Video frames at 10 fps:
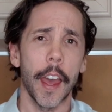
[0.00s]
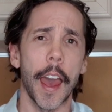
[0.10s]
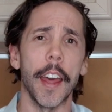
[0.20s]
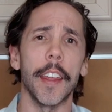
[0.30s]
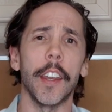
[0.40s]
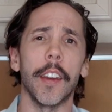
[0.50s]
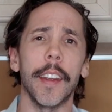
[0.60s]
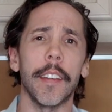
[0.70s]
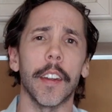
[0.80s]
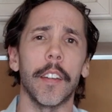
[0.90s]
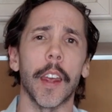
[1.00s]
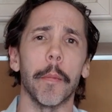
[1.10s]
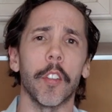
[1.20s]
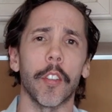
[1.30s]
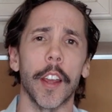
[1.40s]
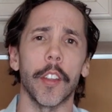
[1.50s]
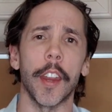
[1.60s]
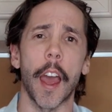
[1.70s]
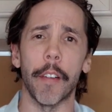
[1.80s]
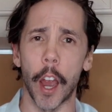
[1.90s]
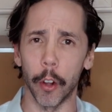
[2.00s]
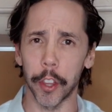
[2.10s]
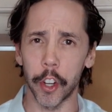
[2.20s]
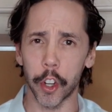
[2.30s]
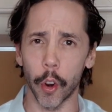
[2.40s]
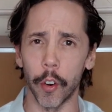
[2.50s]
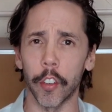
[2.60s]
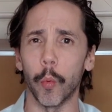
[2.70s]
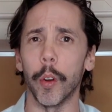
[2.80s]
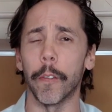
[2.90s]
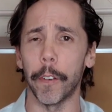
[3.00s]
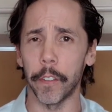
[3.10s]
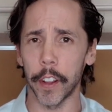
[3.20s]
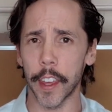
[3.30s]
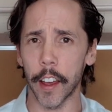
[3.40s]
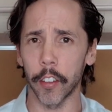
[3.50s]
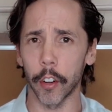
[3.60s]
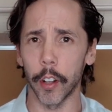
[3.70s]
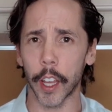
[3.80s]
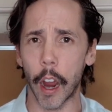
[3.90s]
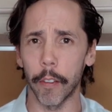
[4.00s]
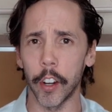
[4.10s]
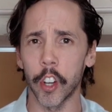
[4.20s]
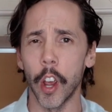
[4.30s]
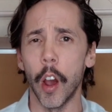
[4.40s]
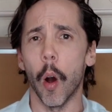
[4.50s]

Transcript: And then you need to demonstrate that you have health insurance with $50,000 coverage,